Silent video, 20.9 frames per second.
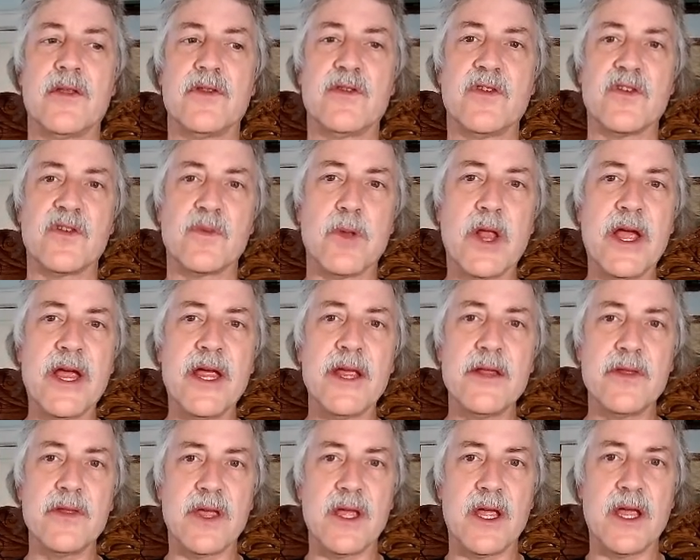
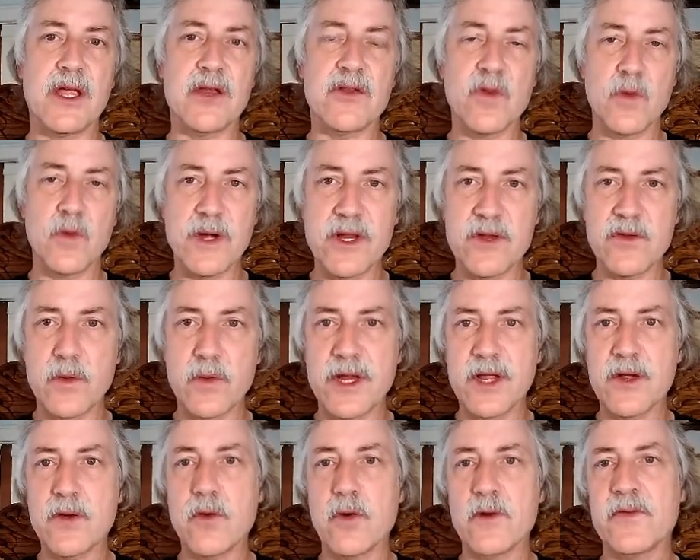displaying the
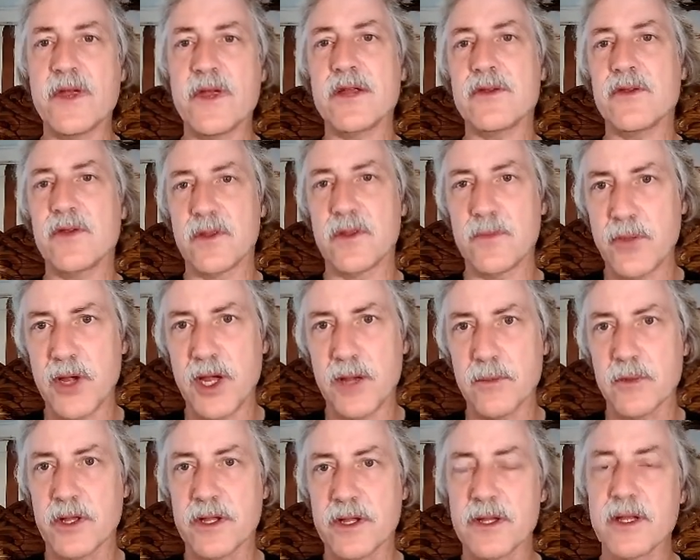2020 Corvette to the
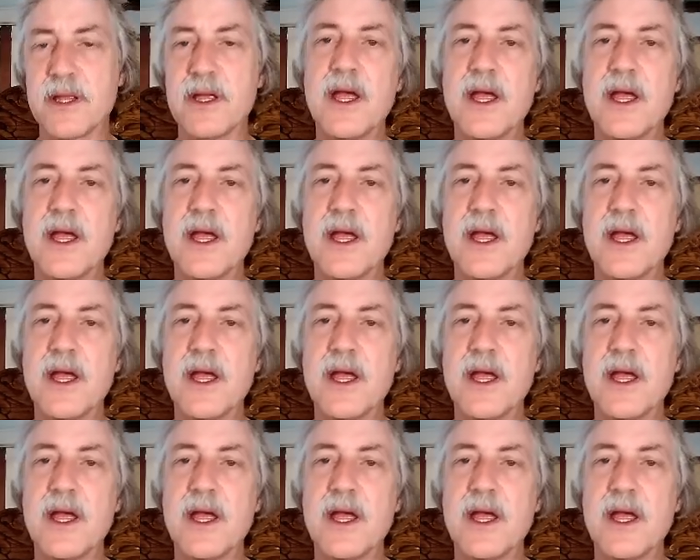public.